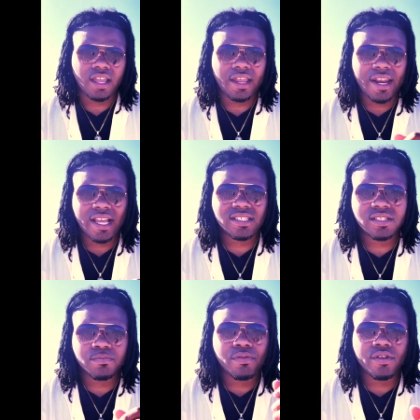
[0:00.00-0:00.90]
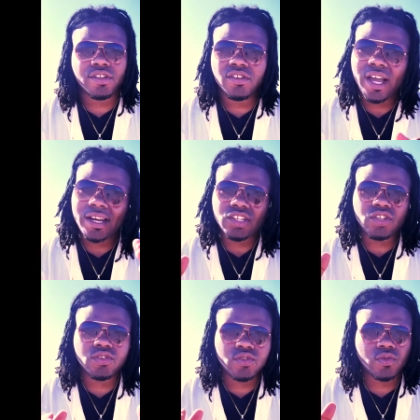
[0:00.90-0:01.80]
And that's important. You got to
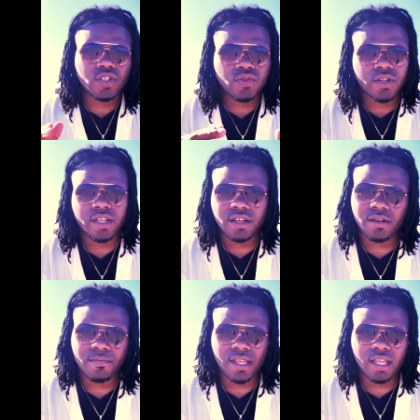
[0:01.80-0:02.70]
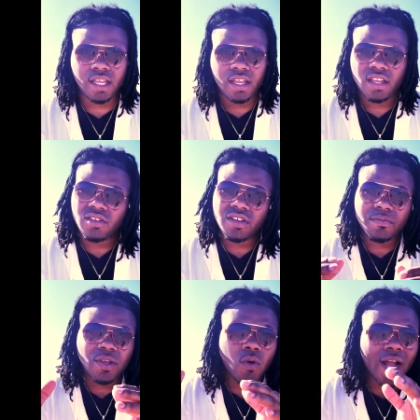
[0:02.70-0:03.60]
choose which one you're going to be. You could
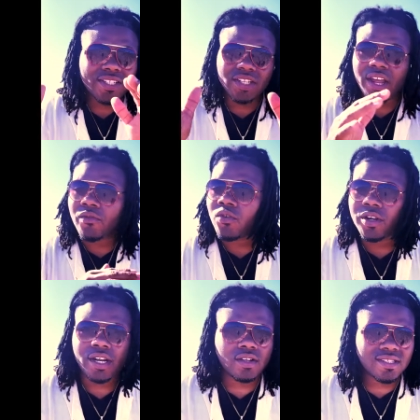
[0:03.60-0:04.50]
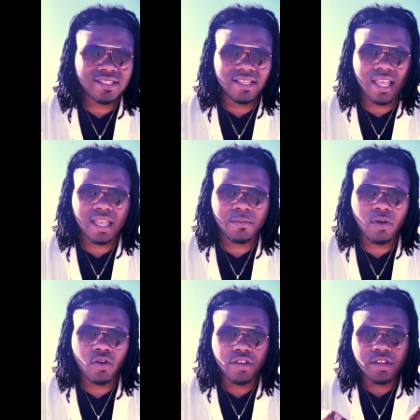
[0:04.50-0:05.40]
be watching everyone else's game,
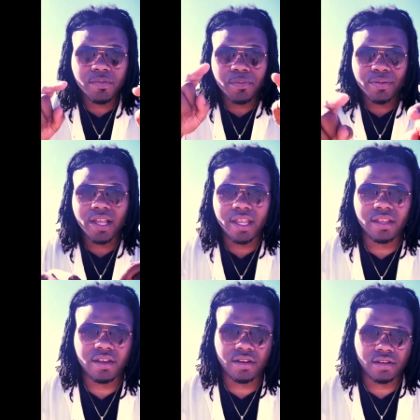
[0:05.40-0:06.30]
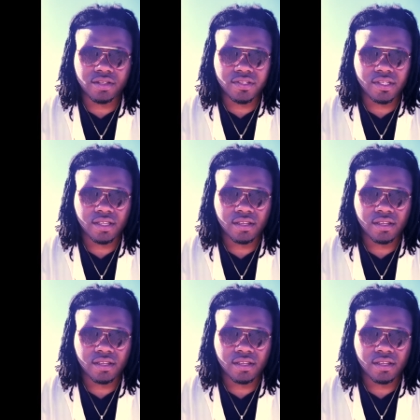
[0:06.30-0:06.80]
or you could be playing yours.